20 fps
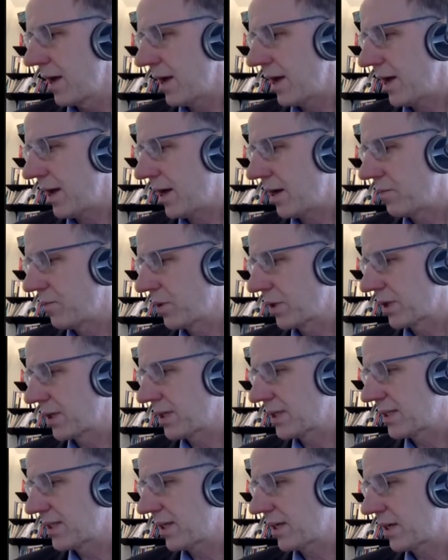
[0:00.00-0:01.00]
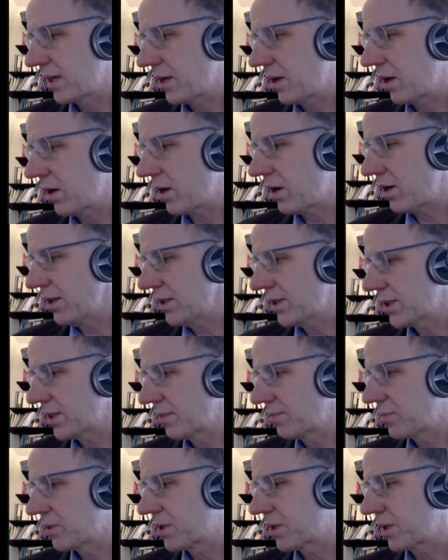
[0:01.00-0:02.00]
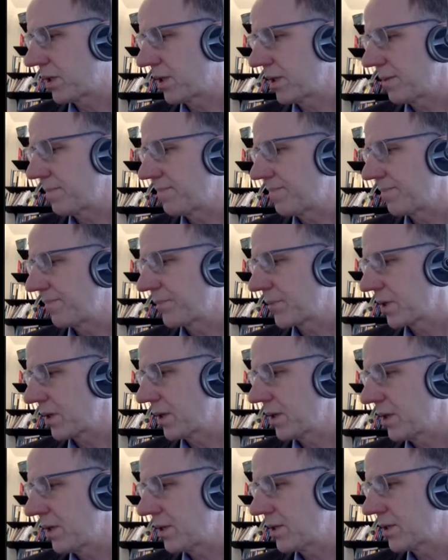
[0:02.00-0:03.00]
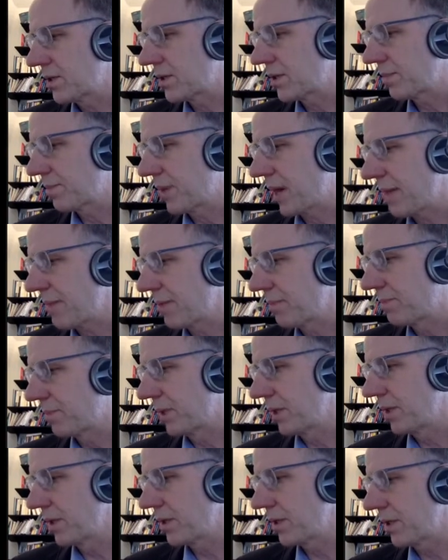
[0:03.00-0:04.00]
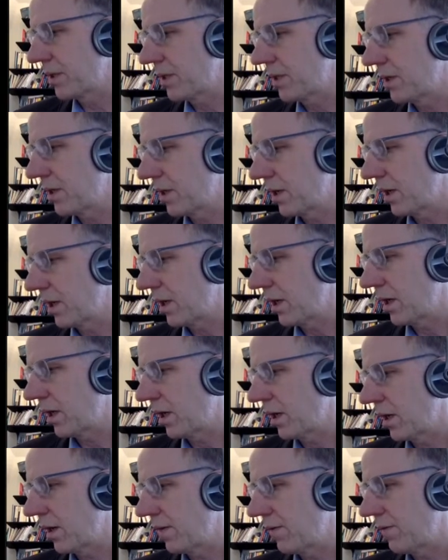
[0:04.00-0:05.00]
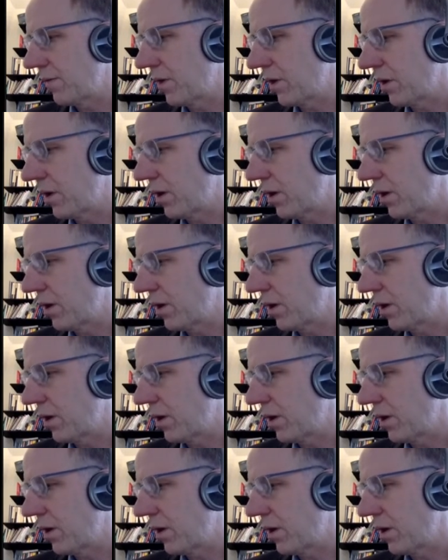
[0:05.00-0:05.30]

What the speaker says: And we're going to say R sub t is the probability of